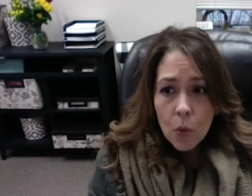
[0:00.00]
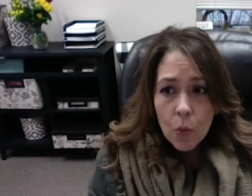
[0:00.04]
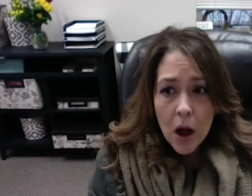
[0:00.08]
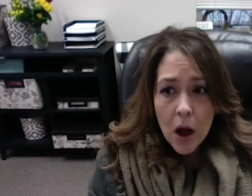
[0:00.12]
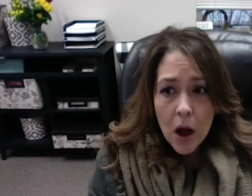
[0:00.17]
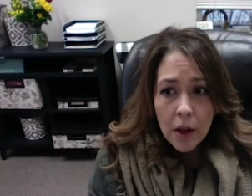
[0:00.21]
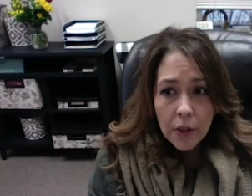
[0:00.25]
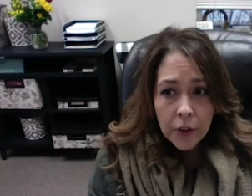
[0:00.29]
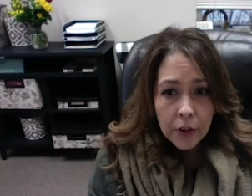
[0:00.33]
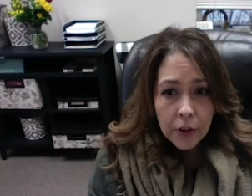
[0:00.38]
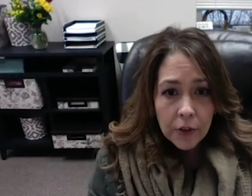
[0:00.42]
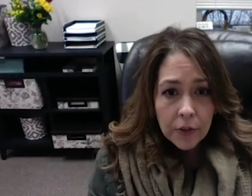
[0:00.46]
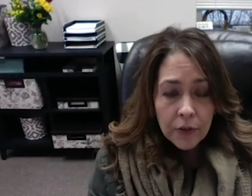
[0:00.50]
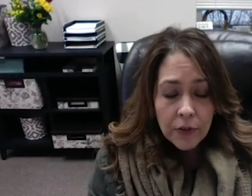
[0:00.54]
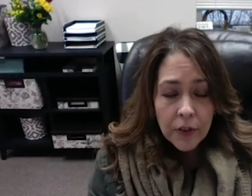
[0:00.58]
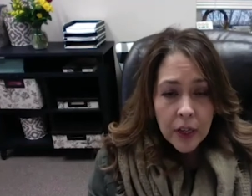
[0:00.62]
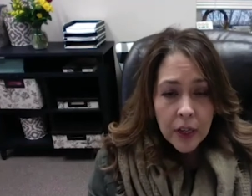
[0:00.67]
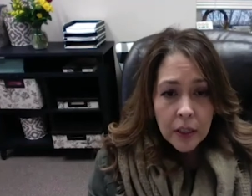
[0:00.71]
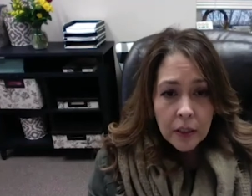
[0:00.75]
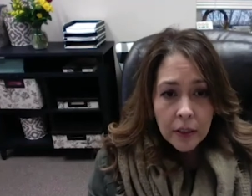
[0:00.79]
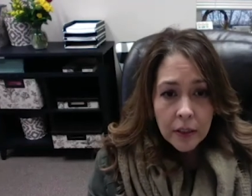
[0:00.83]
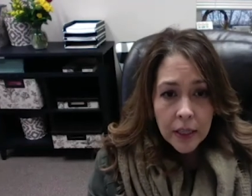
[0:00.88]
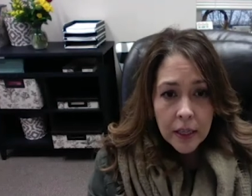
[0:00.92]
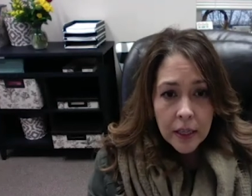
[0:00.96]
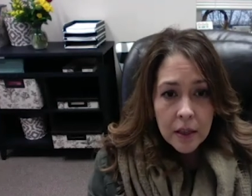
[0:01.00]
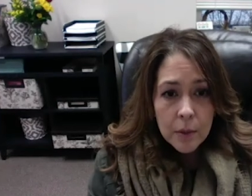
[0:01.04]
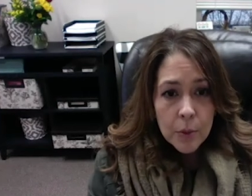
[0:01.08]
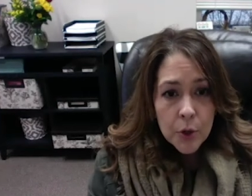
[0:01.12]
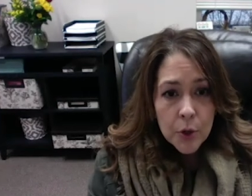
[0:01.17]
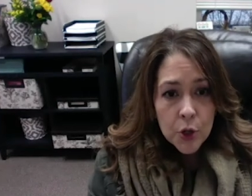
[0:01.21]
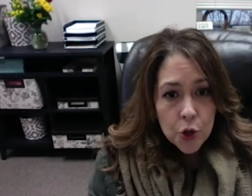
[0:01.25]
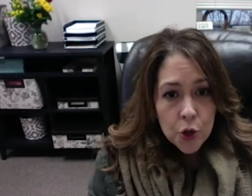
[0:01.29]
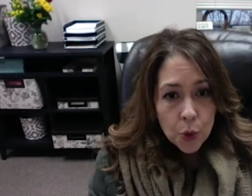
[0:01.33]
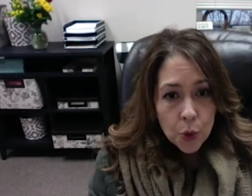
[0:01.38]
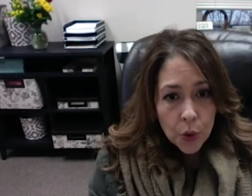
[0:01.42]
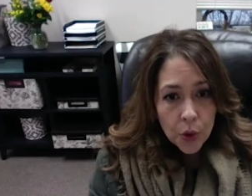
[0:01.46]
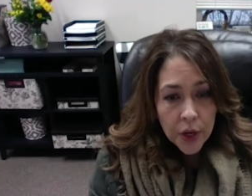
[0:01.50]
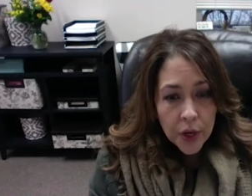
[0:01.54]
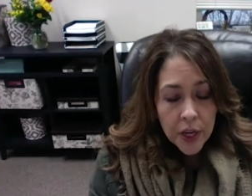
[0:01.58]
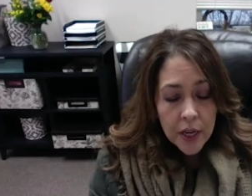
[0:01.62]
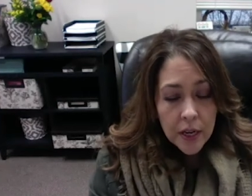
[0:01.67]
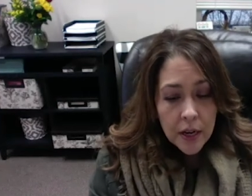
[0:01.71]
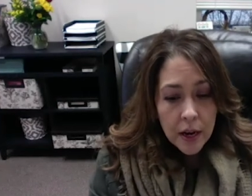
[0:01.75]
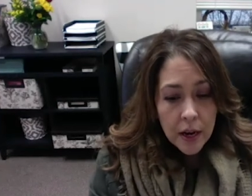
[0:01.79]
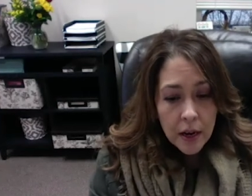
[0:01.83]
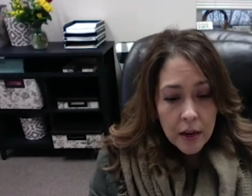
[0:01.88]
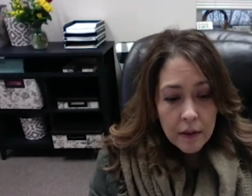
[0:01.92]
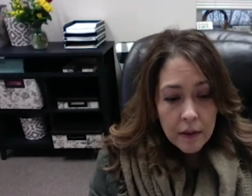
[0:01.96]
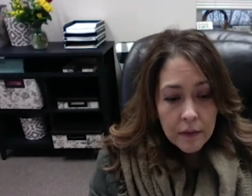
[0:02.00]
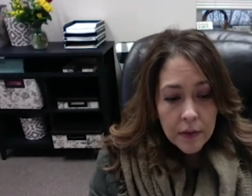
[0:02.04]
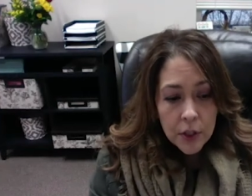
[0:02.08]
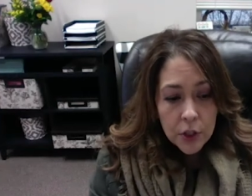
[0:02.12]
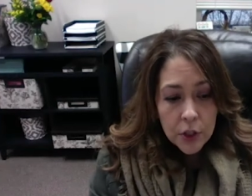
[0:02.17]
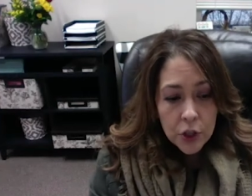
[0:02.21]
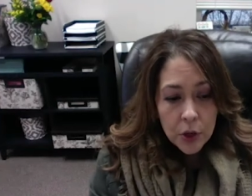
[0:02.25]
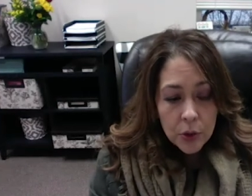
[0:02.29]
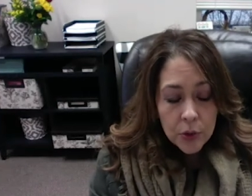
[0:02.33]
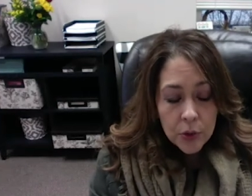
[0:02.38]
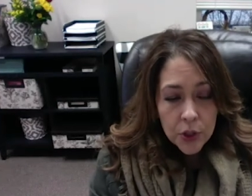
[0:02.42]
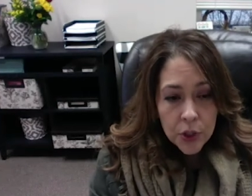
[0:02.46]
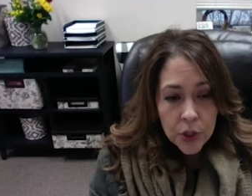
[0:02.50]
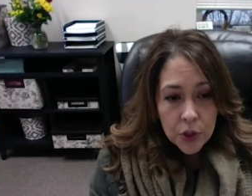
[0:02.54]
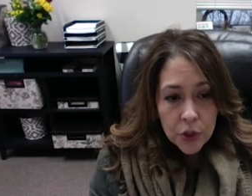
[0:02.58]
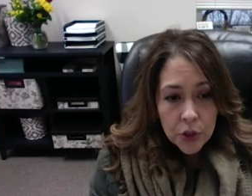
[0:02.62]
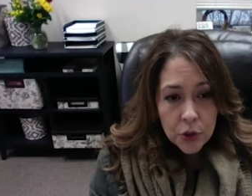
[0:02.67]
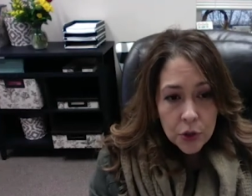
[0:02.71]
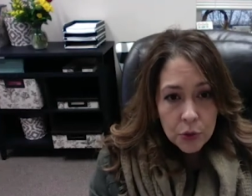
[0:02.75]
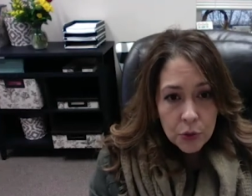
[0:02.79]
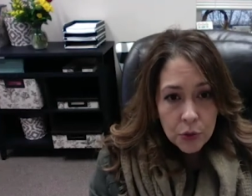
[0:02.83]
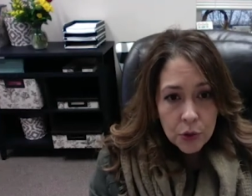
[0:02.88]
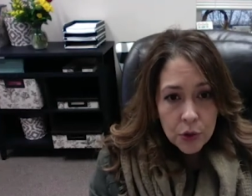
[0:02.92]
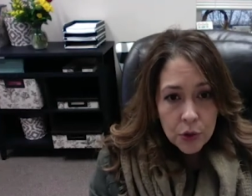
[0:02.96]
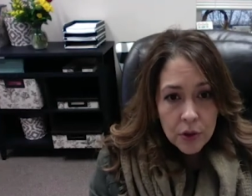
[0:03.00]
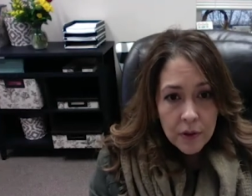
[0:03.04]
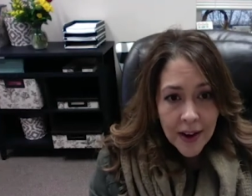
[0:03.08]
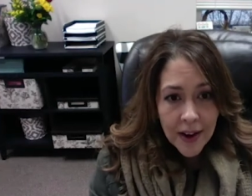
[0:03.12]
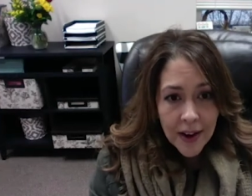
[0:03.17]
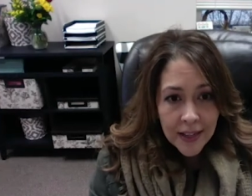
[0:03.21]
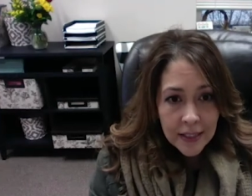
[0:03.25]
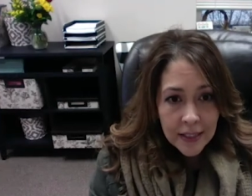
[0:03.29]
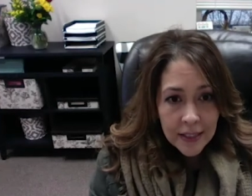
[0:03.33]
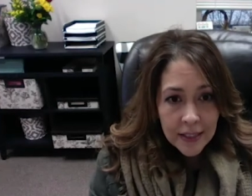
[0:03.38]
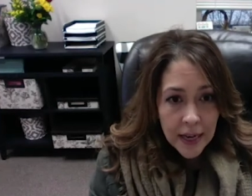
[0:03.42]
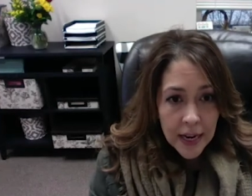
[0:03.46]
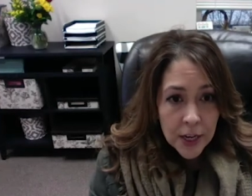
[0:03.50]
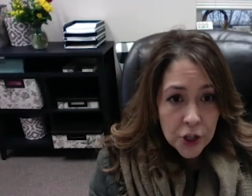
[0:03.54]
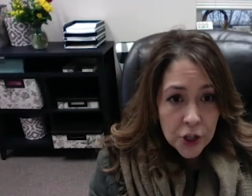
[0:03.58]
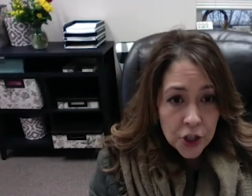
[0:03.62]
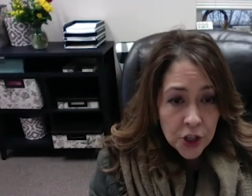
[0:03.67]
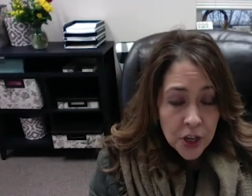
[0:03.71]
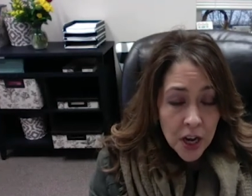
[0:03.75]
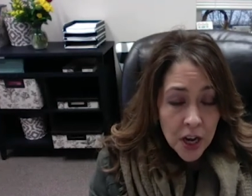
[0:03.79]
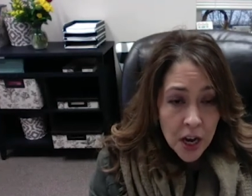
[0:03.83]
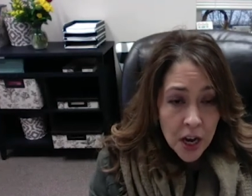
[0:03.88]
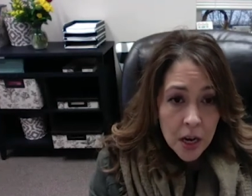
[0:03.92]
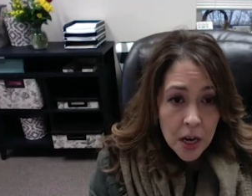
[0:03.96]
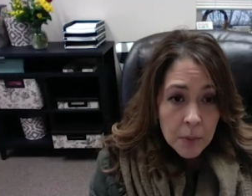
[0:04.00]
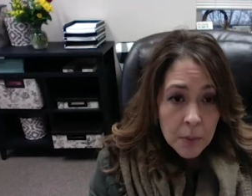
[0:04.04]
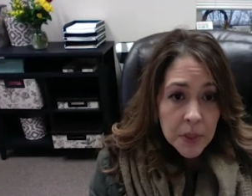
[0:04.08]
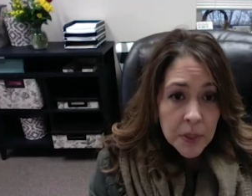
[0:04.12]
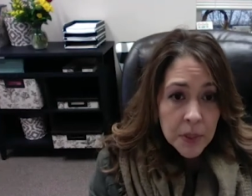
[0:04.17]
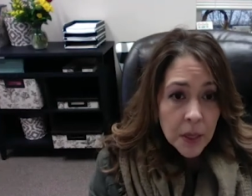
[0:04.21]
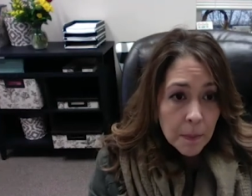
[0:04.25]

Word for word: while they're funneling the majority of the doses through the vaccination hubs,